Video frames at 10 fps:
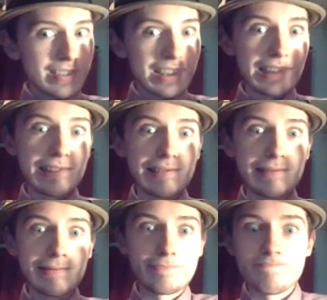
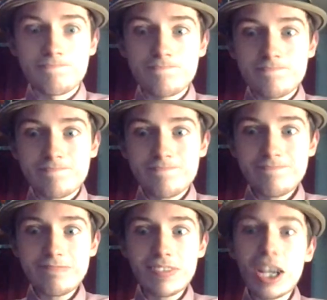Oh,
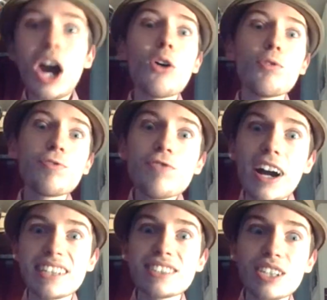
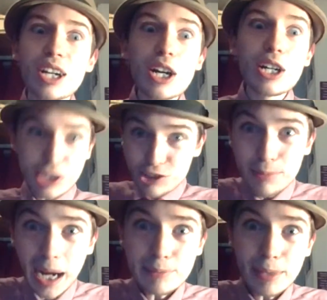thanks. You've
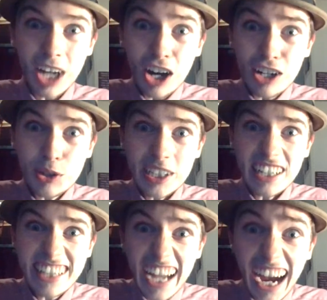made me hungry
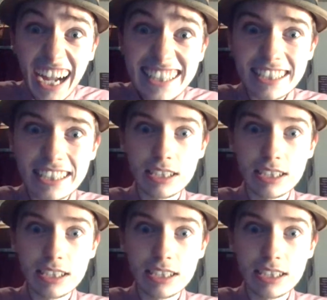again.